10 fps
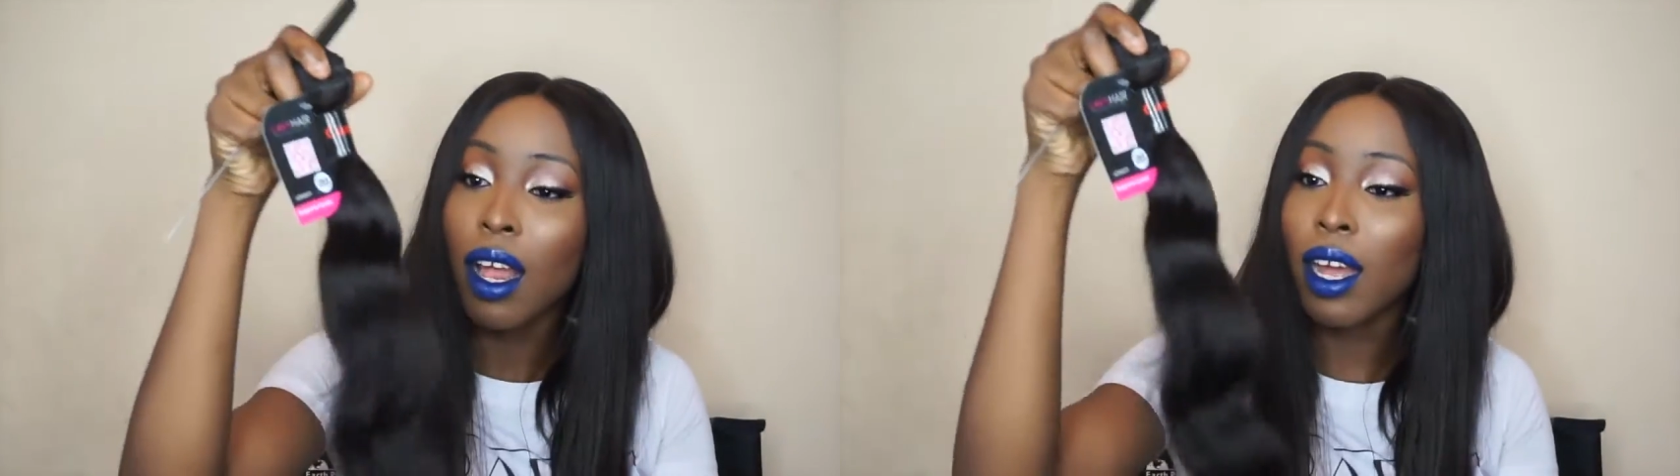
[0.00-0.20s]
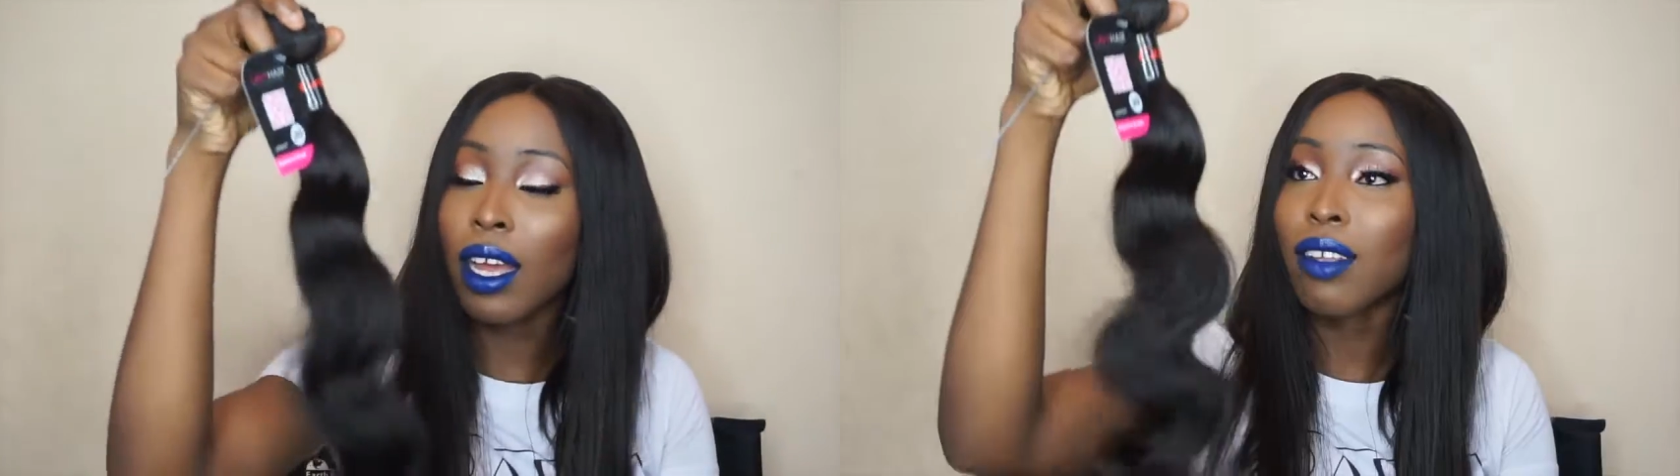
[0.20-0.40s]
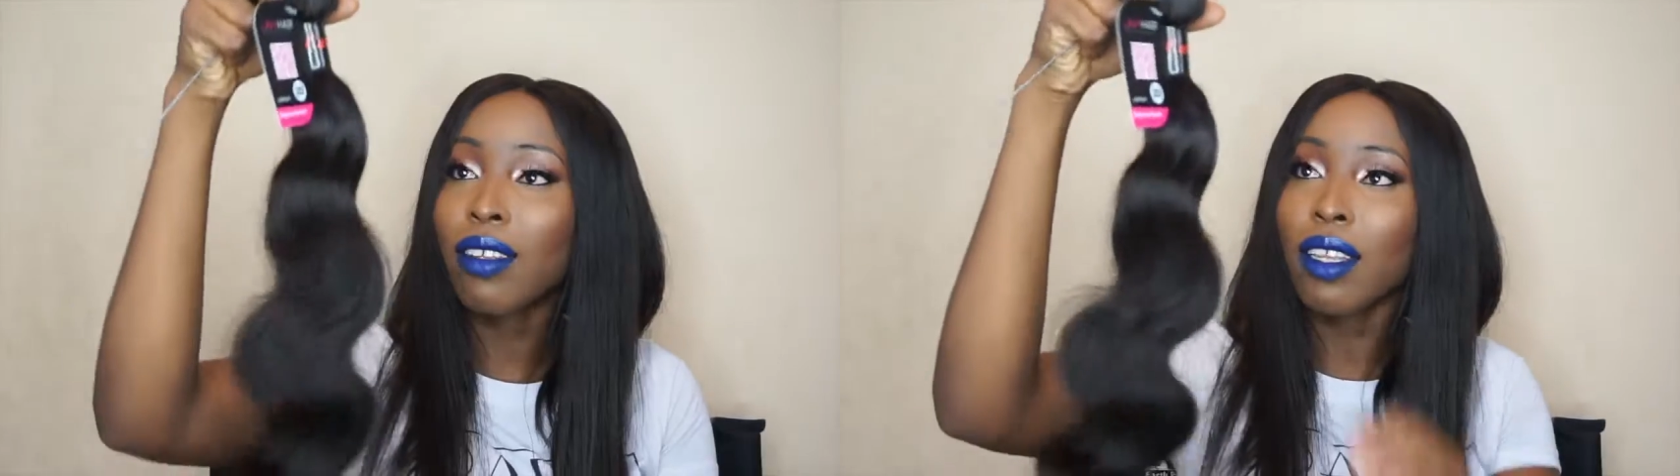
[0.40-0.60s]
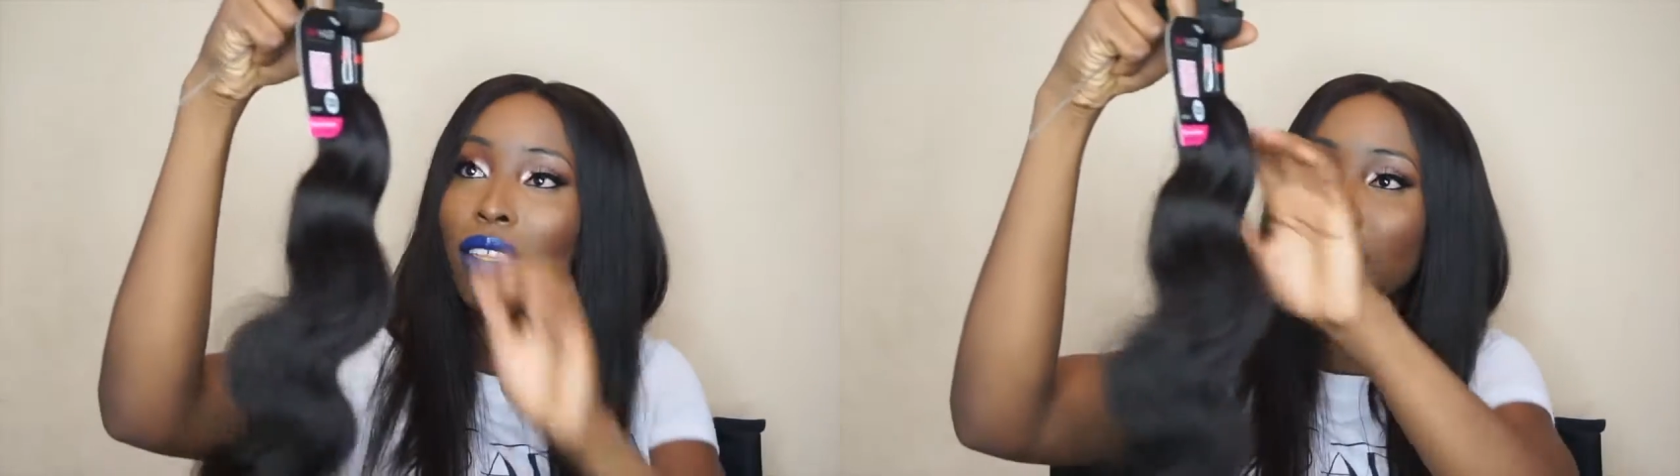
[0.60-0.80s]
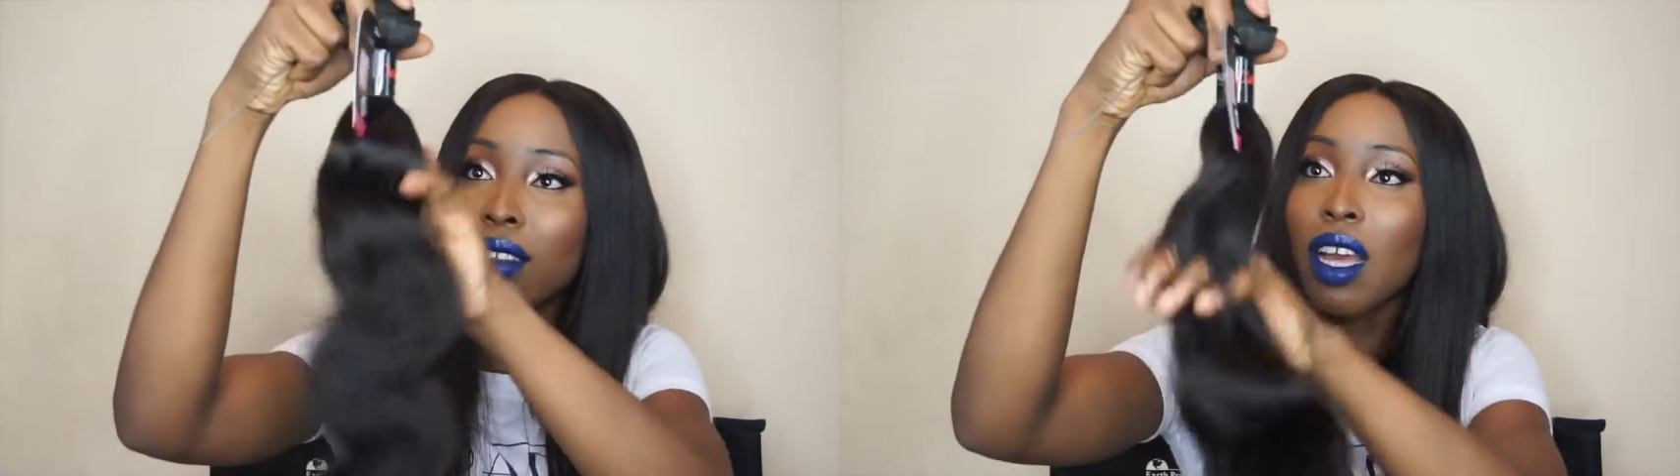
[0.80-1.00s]
like i said
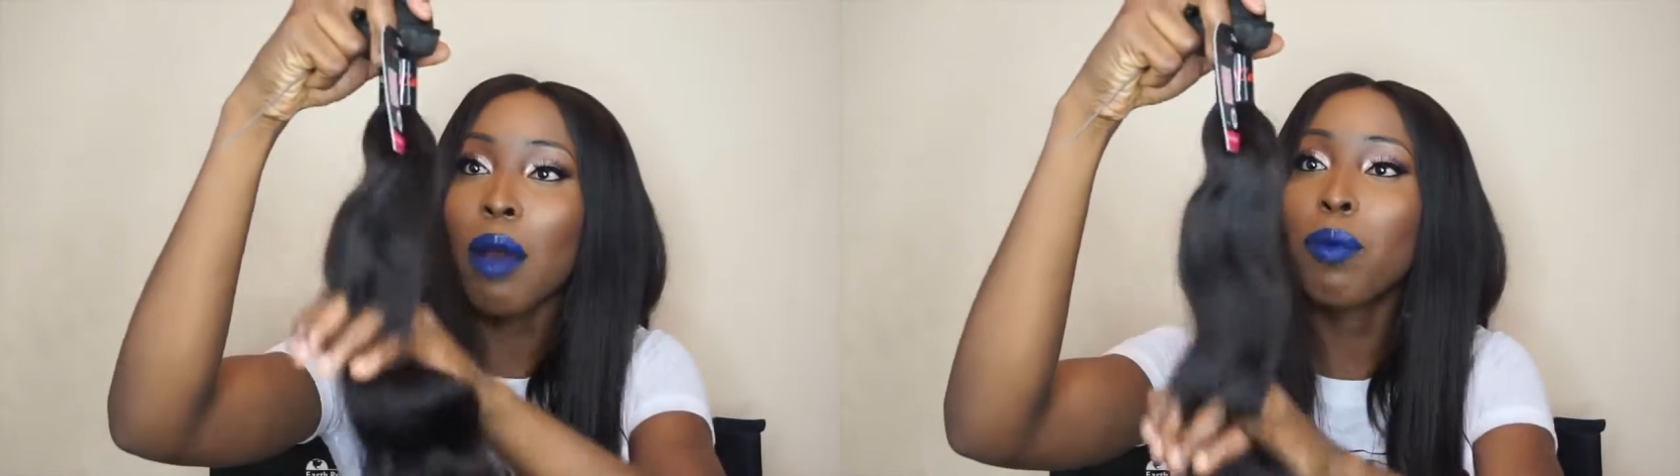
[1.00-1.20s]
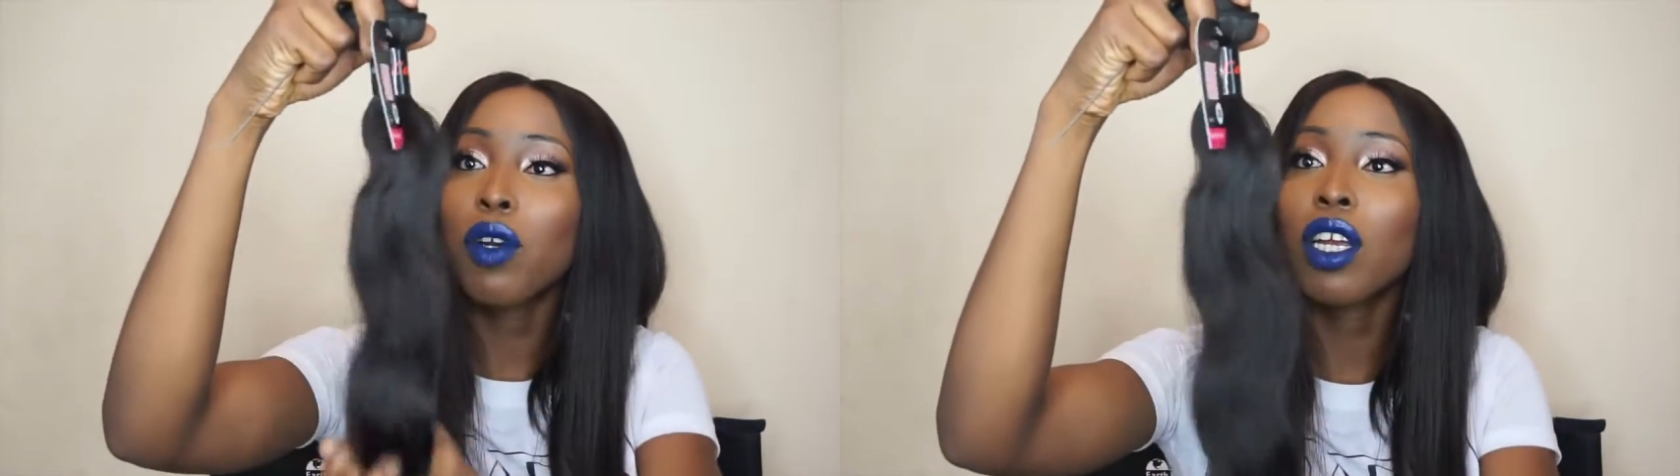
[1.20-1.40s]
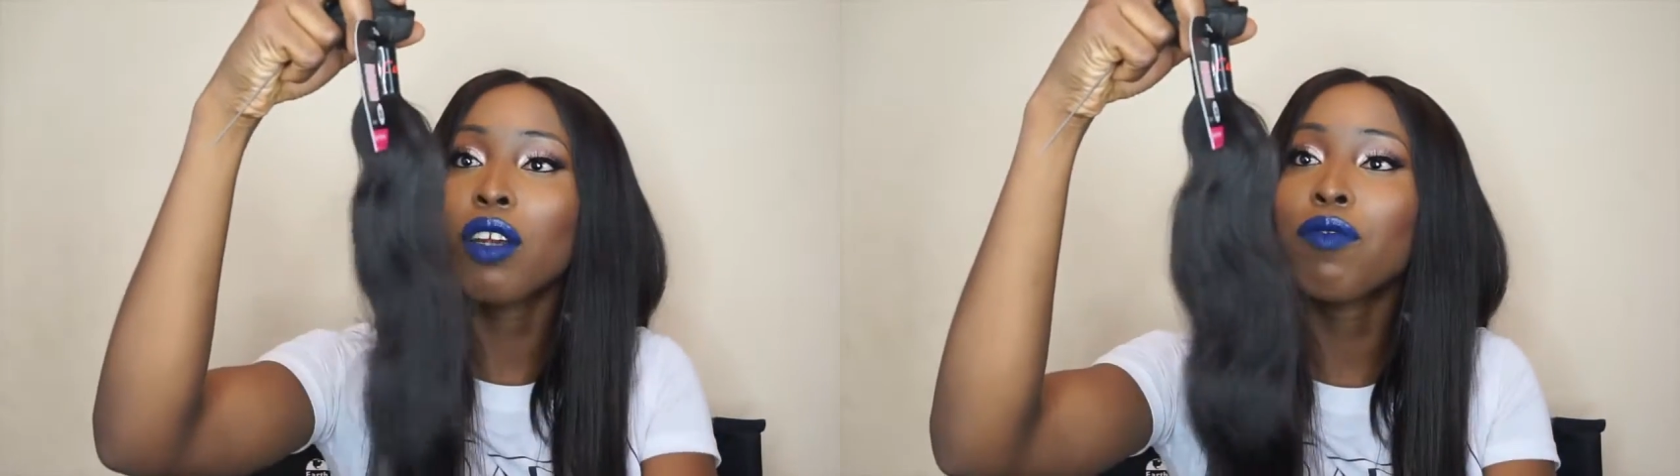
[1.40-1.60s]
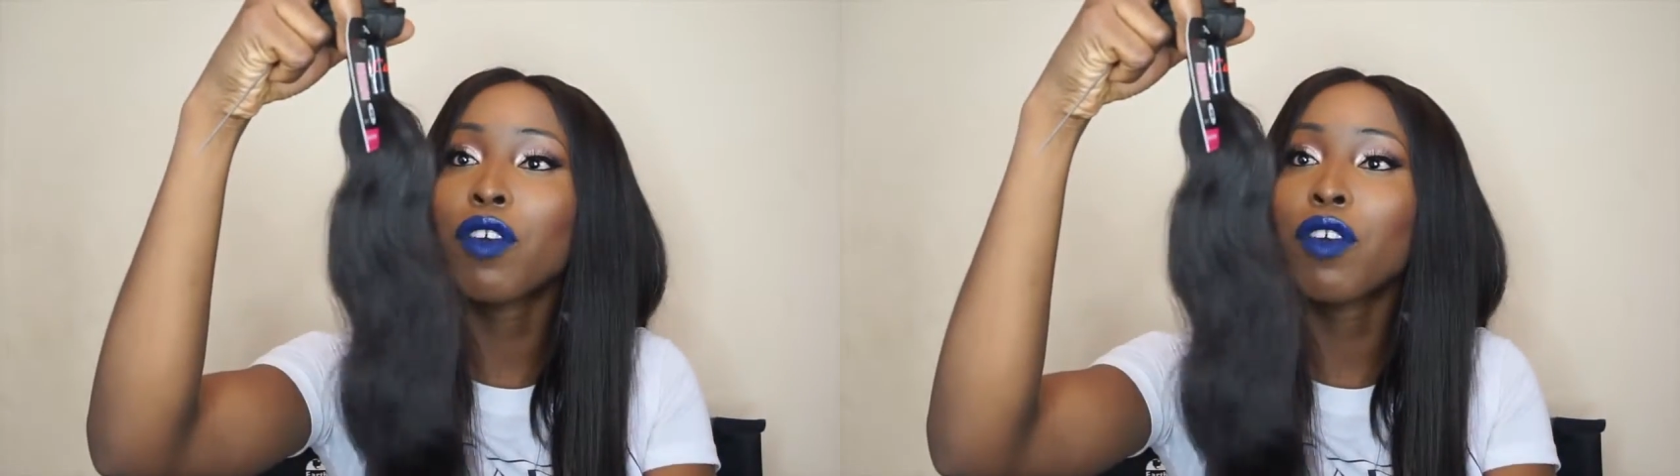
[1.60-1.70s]
this is a cambodian